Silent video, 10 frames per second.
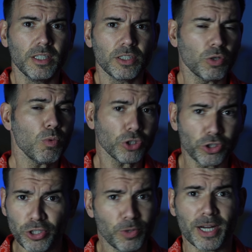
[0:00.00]
So what
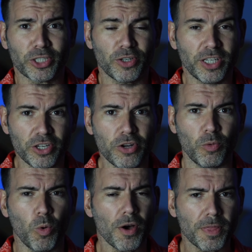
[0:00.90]
should you actually do?
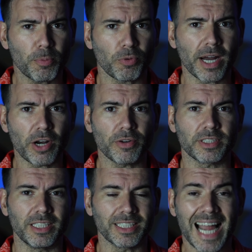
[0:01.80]
What are the priorities?